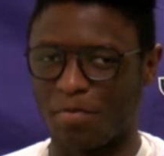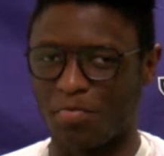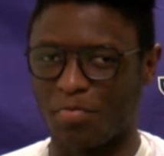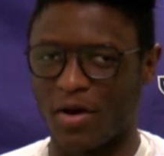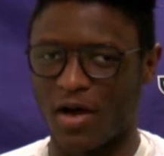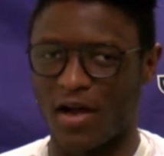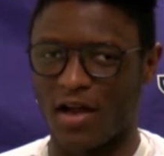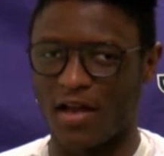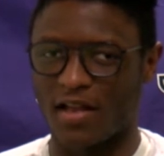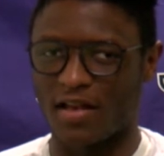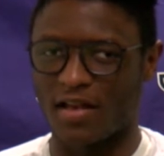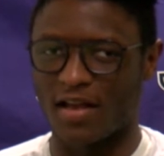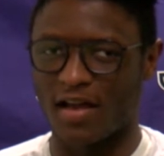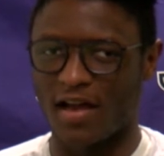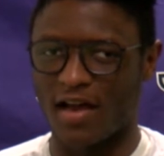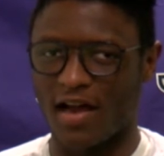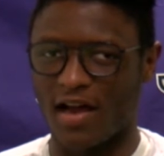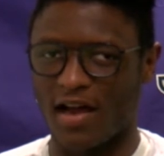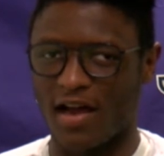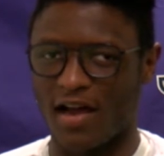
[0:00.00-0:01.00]
But
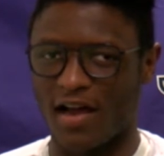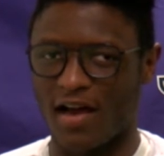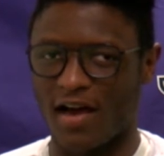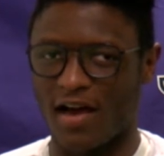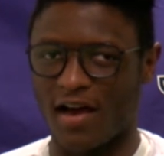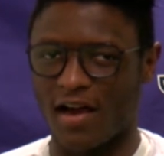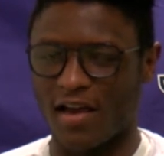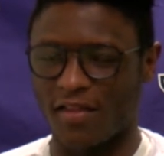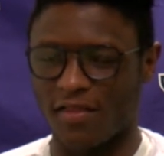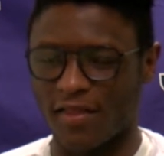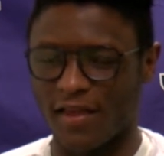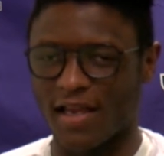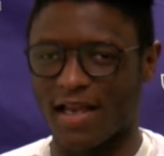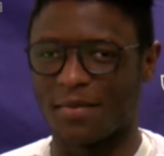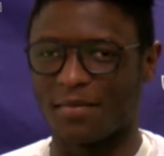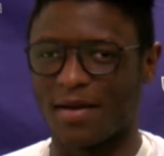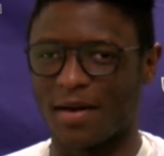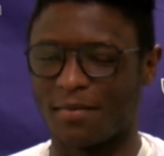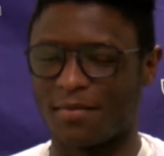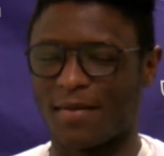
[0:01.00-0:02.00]
I think
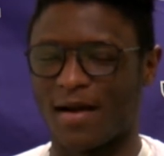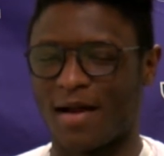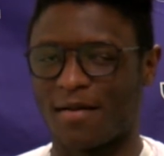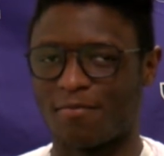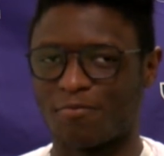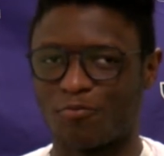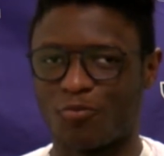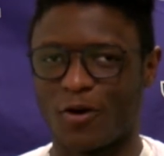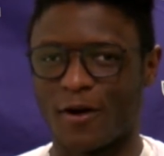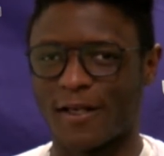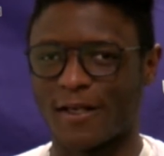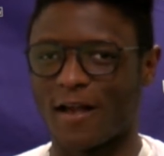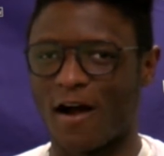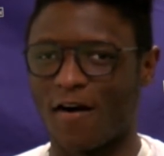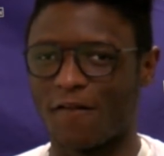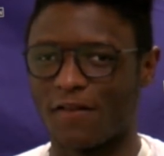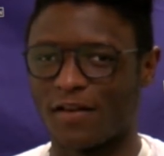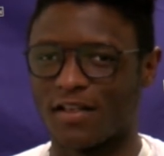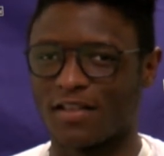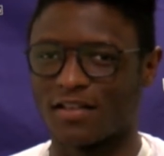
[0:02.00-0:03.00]
I'm pretty
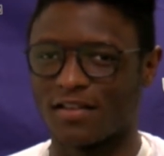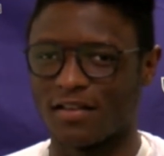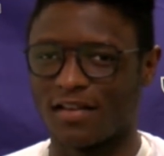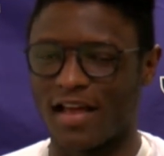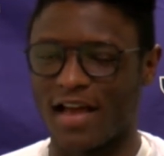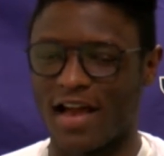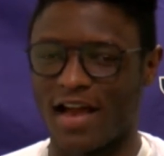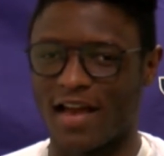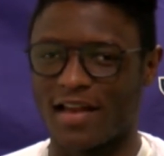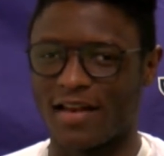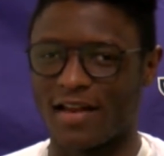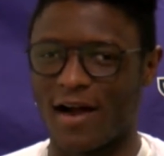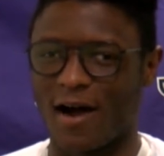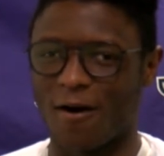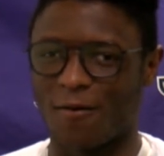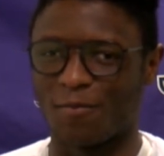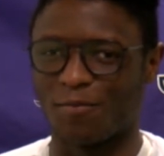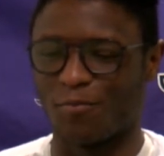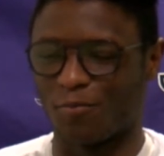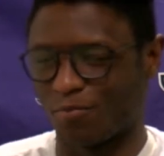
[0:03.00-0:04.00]
confident that
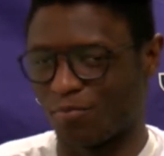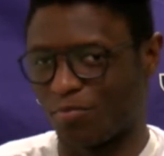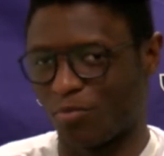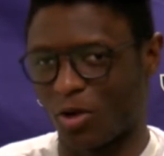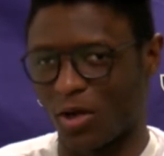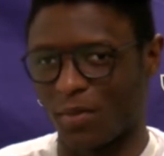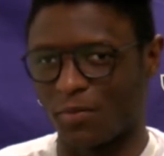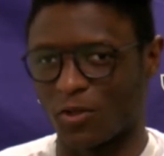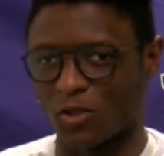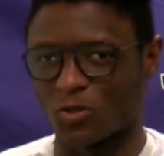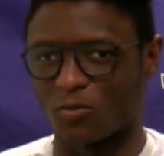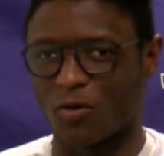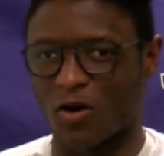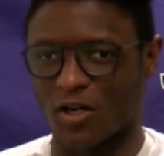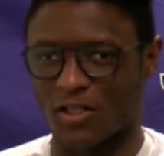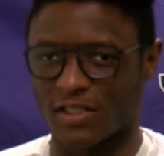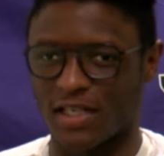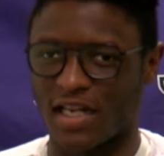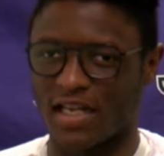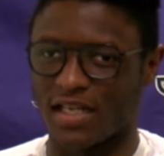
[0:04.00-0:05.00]
I'll pull up those
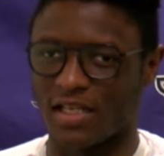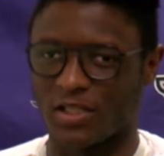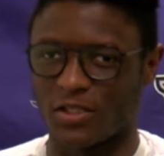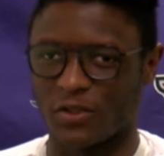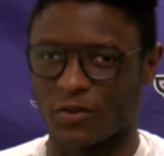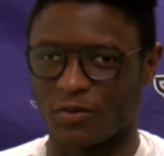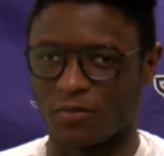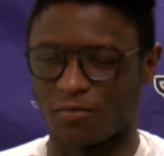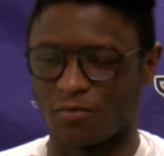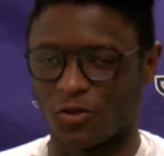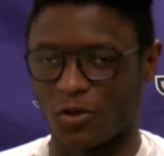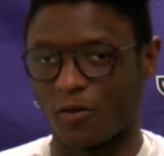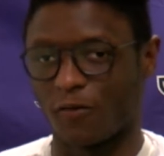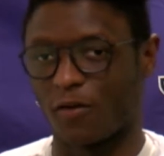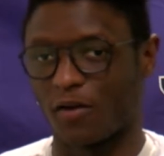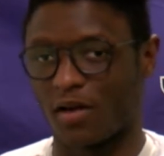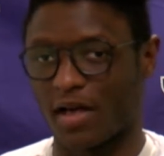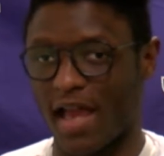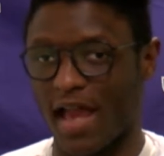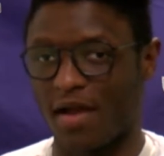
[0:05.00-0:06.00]
marks that I need to do
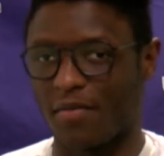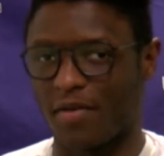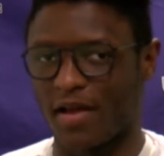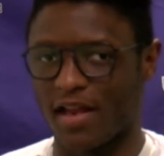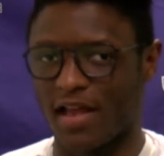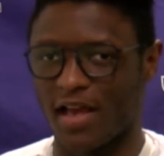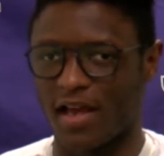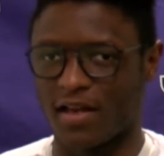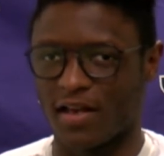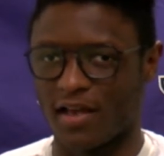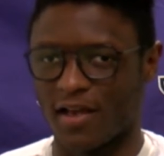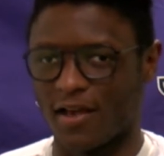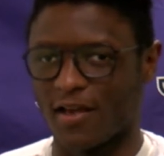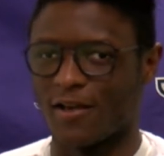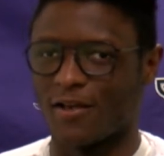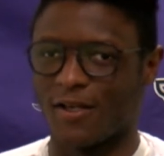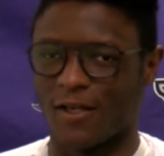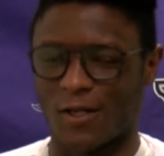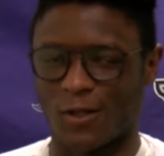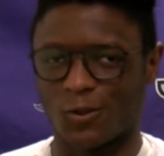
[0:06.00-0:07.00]
for the HEP, and then,
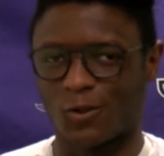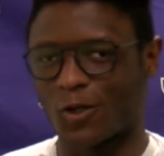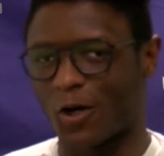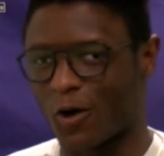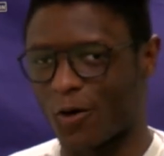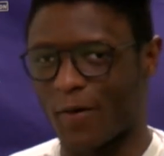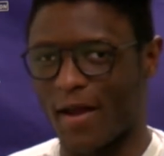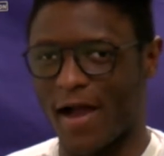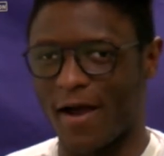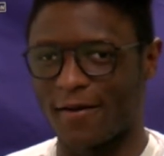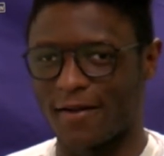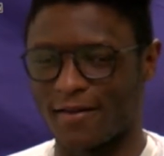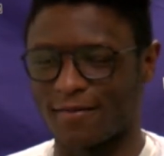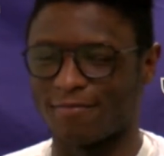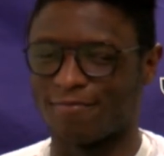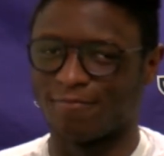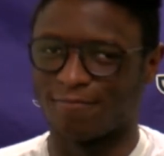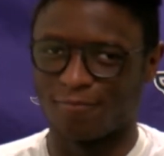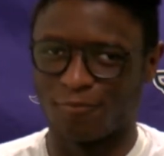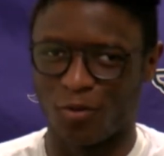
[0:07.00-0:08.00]
you know, turn around and
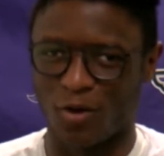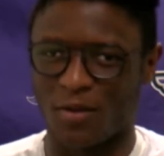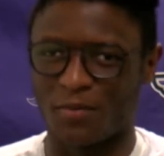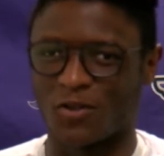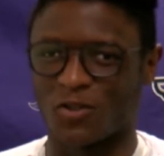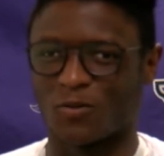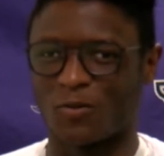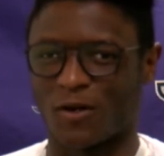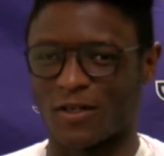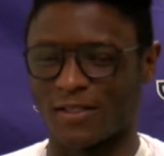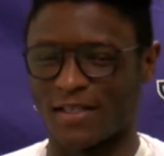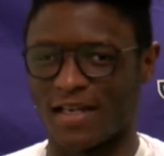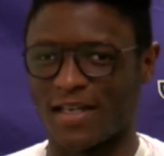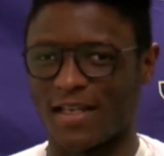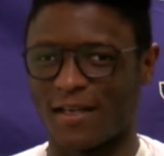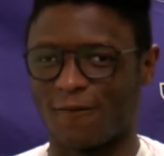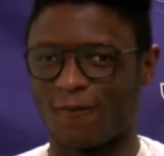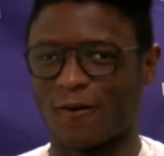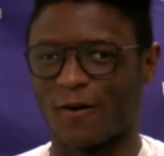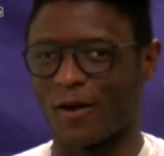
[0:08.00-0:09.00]
pull up those marks I
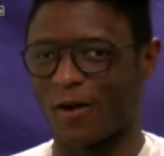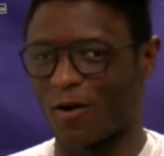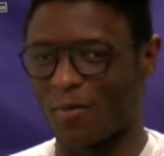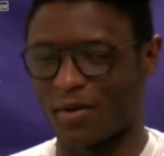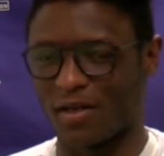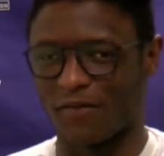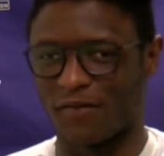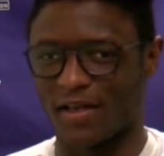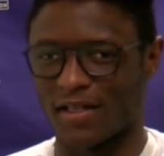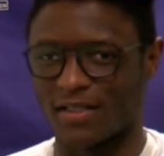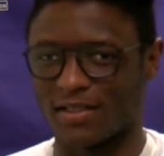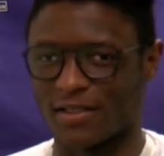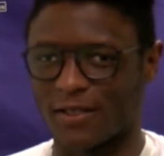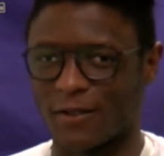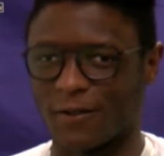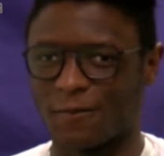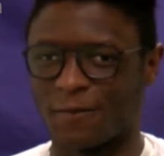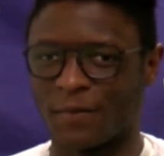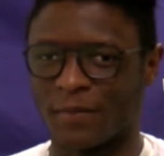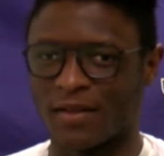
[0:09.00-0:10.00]
need for the open events
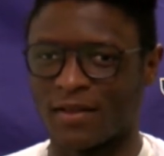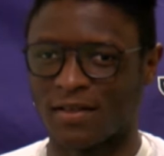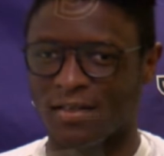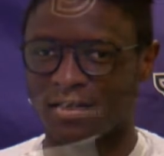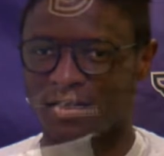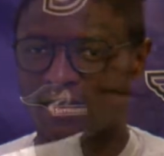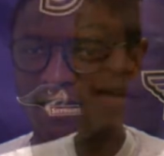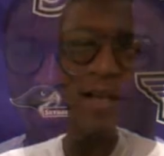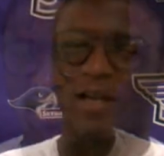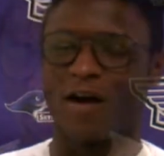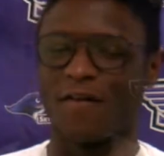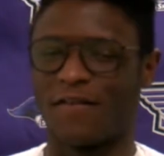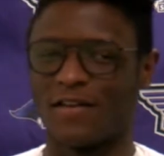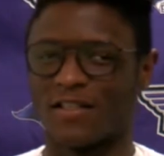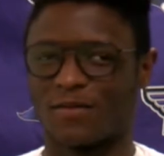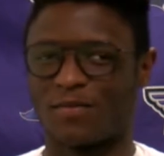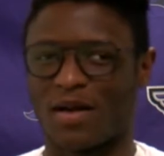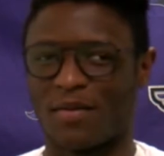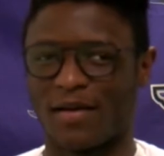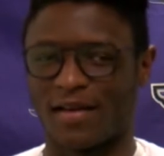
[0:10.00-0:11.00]
too. My
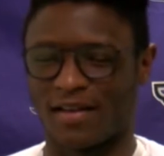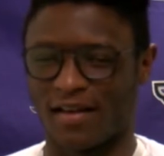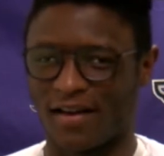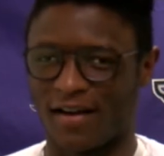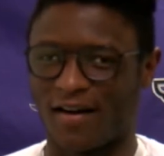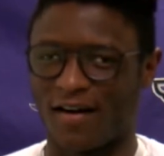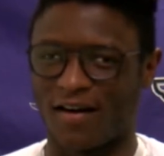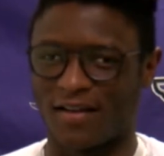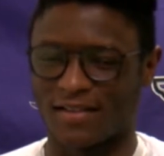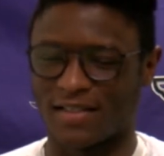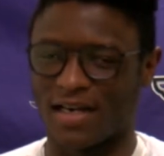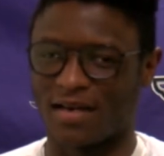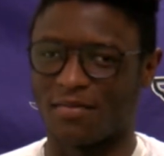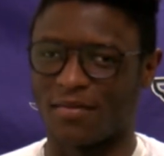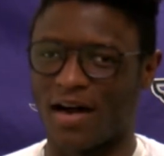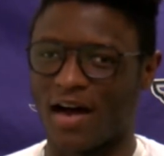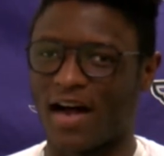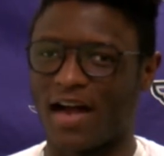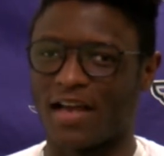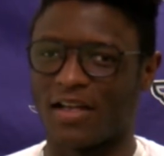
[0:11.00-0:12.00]
confidence is probably at an all-time
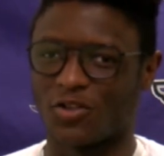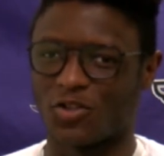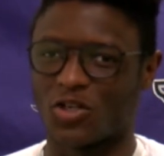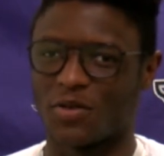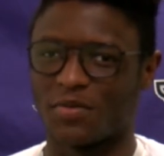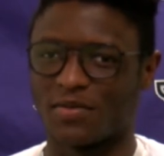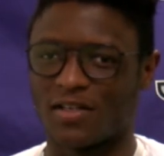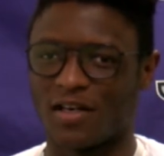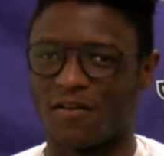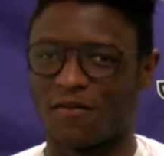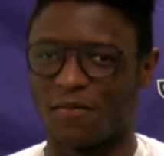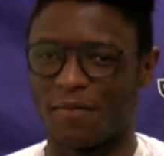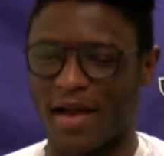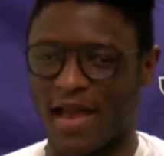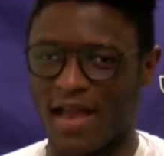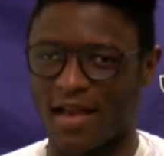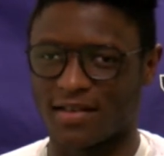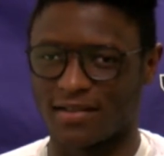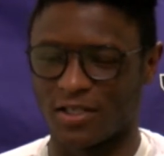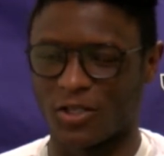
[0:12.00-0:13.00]
high in terms of my
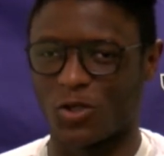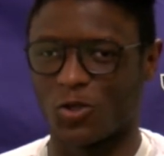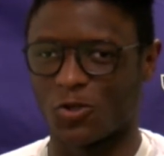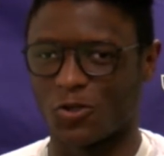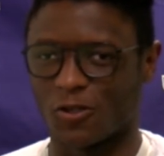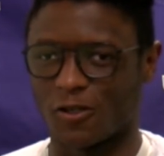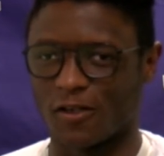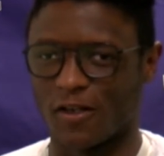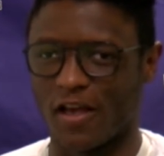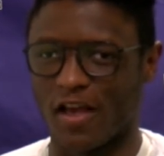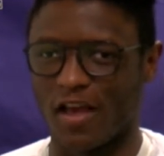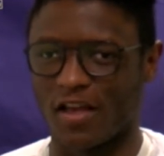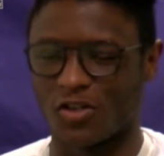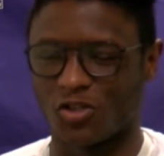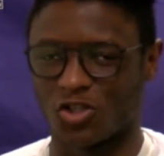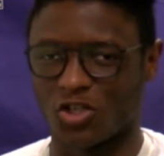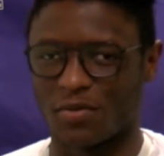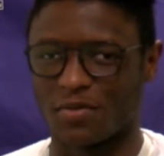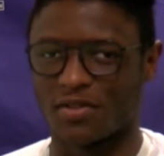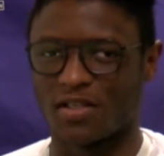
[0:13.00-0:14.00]
execution and
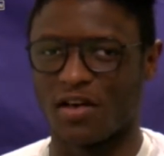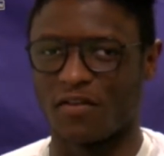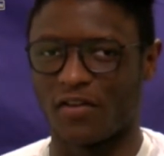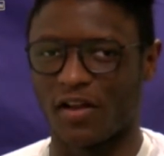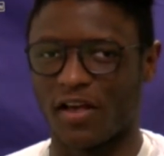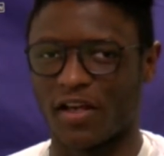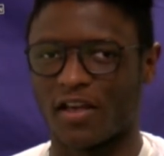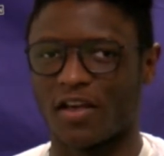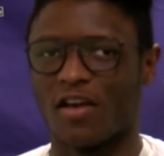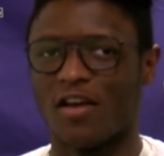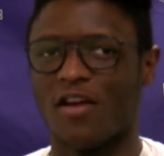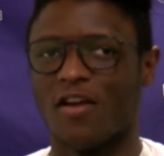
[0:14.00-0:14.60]
in terms of like